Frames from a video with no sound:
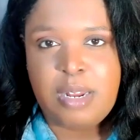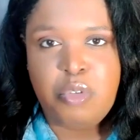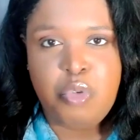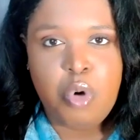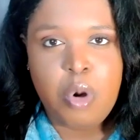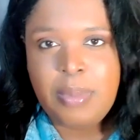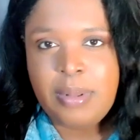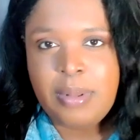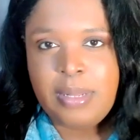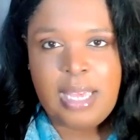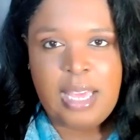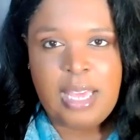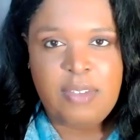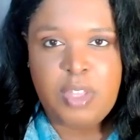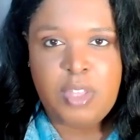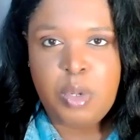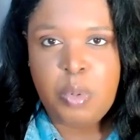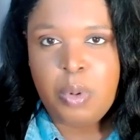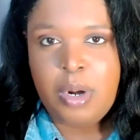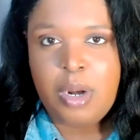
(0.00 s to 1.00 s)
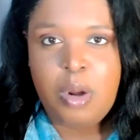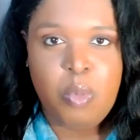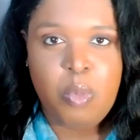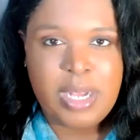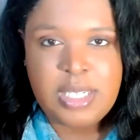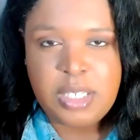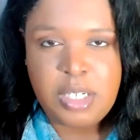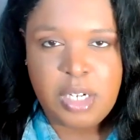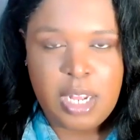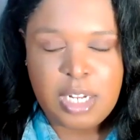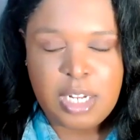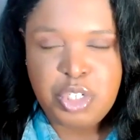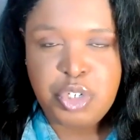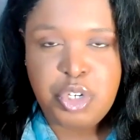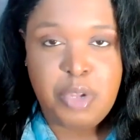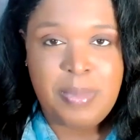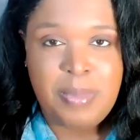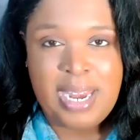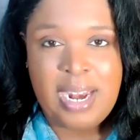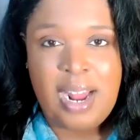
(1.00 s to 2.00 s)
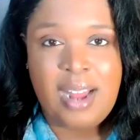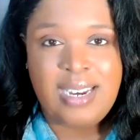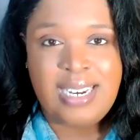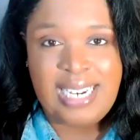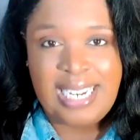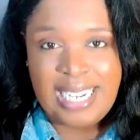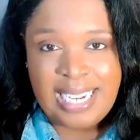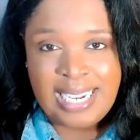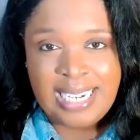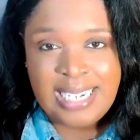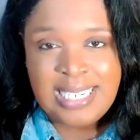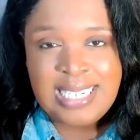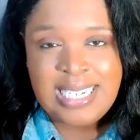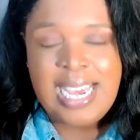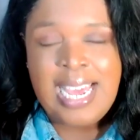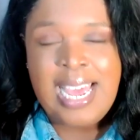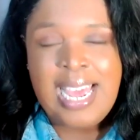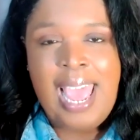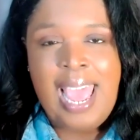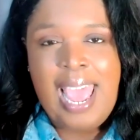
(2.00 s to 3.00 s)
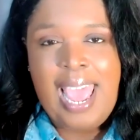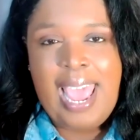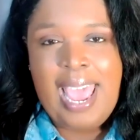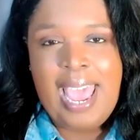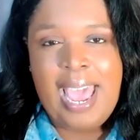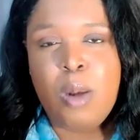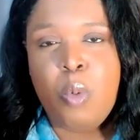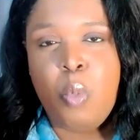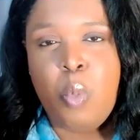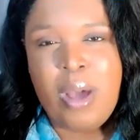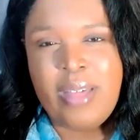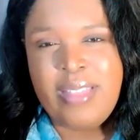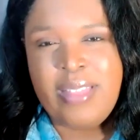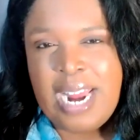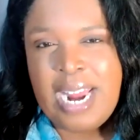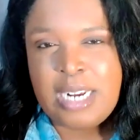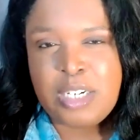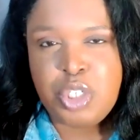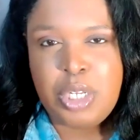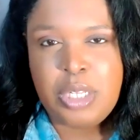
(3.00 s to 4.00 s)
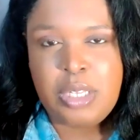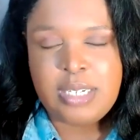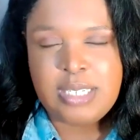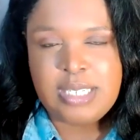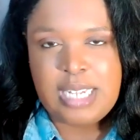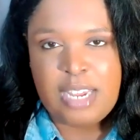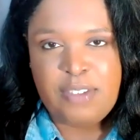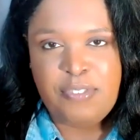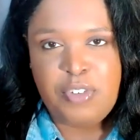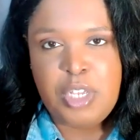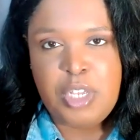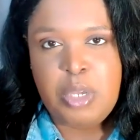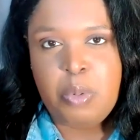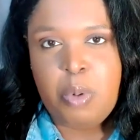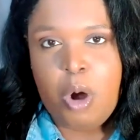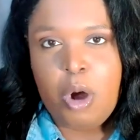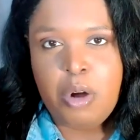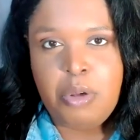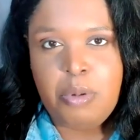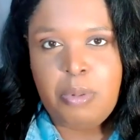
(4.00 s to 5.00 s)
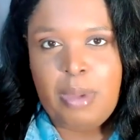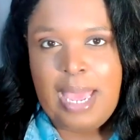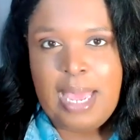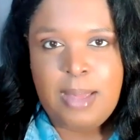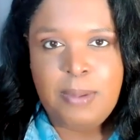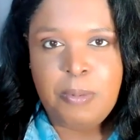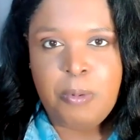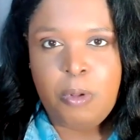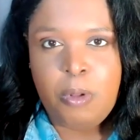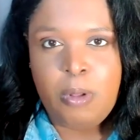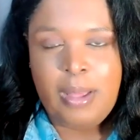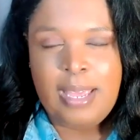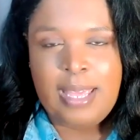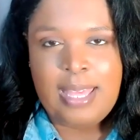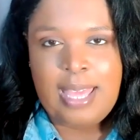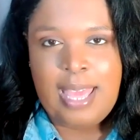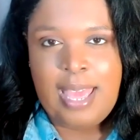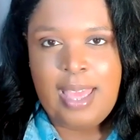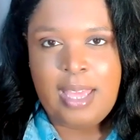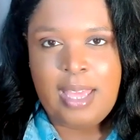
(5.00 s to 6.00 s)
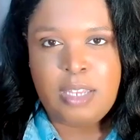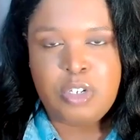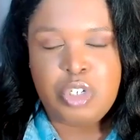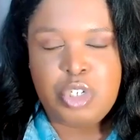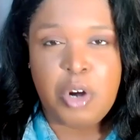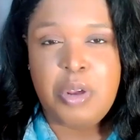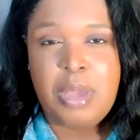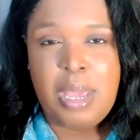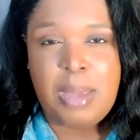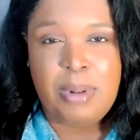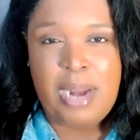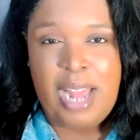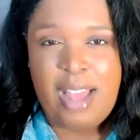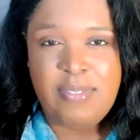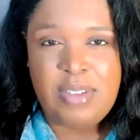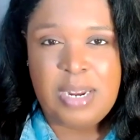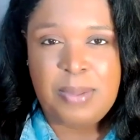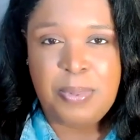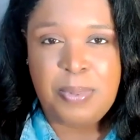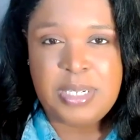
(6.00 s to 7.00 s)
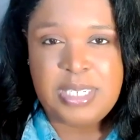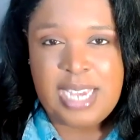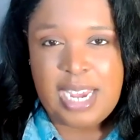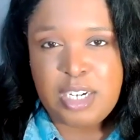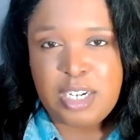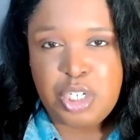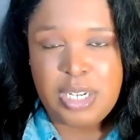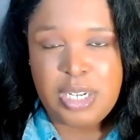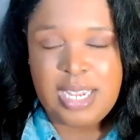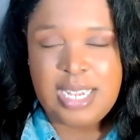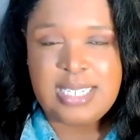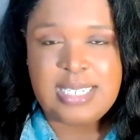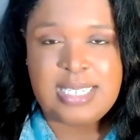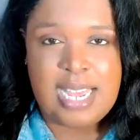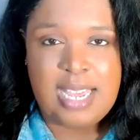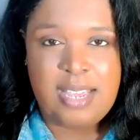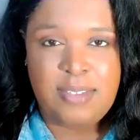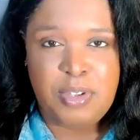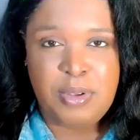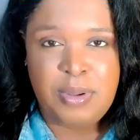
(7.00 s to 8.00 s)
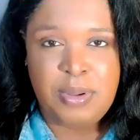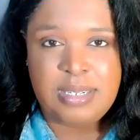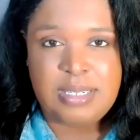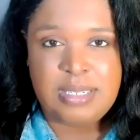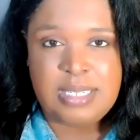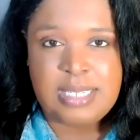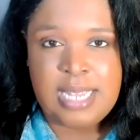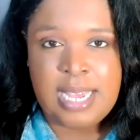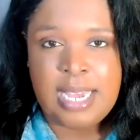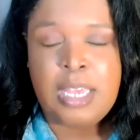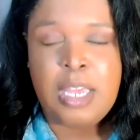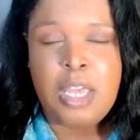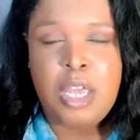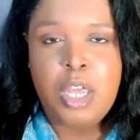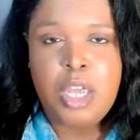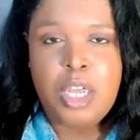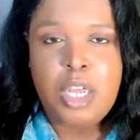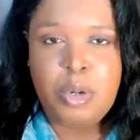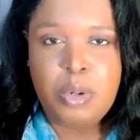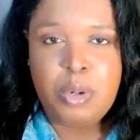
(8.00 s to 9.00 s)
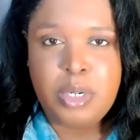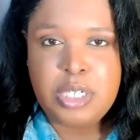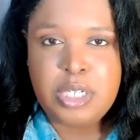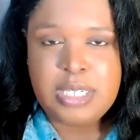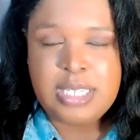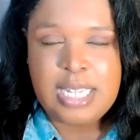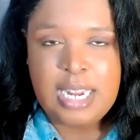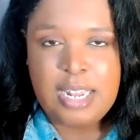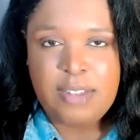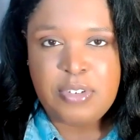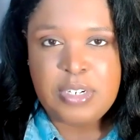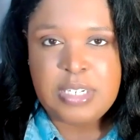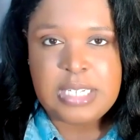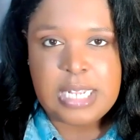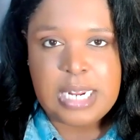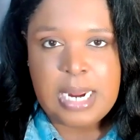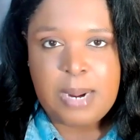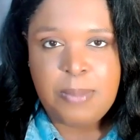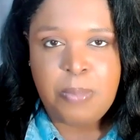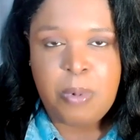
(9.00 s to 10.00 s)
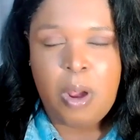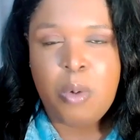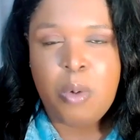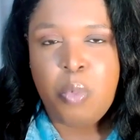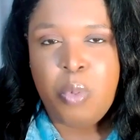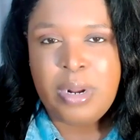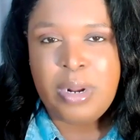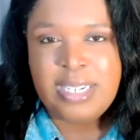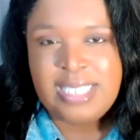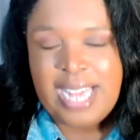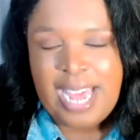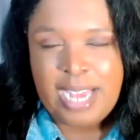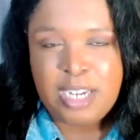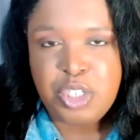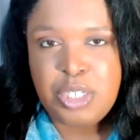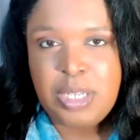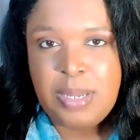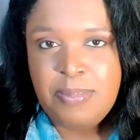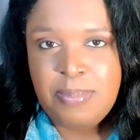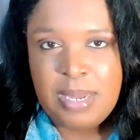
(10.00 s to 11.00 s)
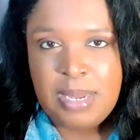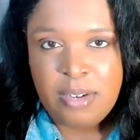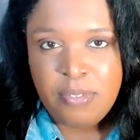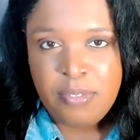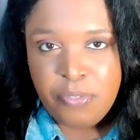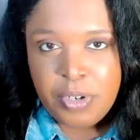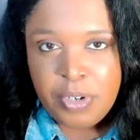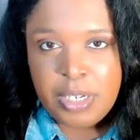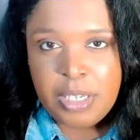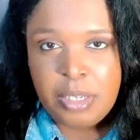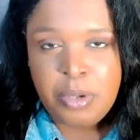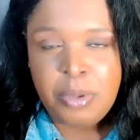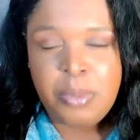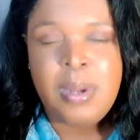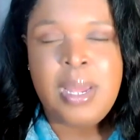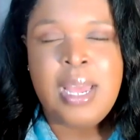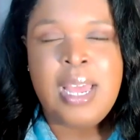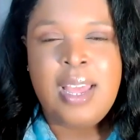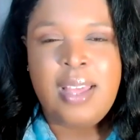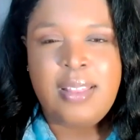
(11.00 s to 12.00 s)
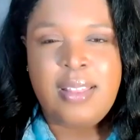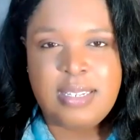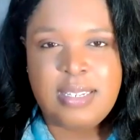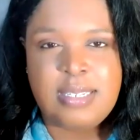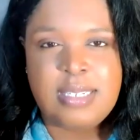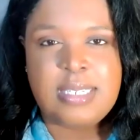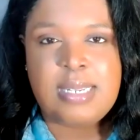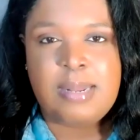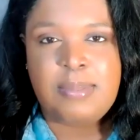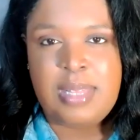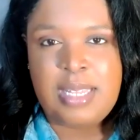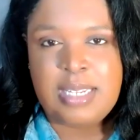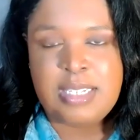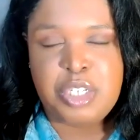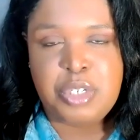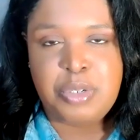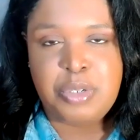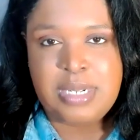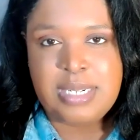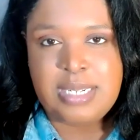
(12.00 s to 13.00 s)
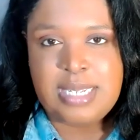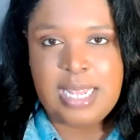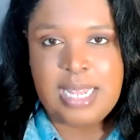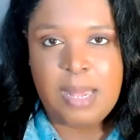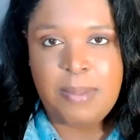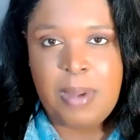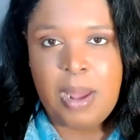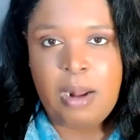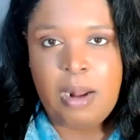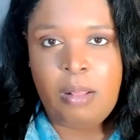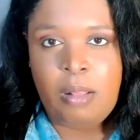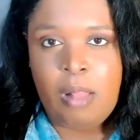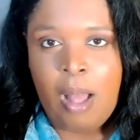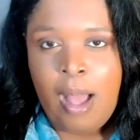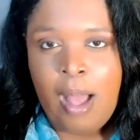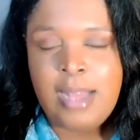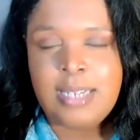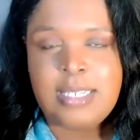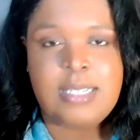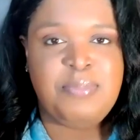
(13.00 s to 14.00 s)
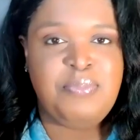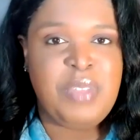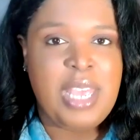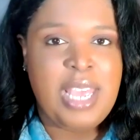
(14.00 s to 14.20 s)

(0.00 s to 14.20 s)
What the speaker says: normally if you were in a Western country you may not need, and what that actually looks like for you. Are you able, again, are you able to have any protection against that if you get sick? You were just getting it for study abroad. What does that actually mean for you? This is something that students think about a lot.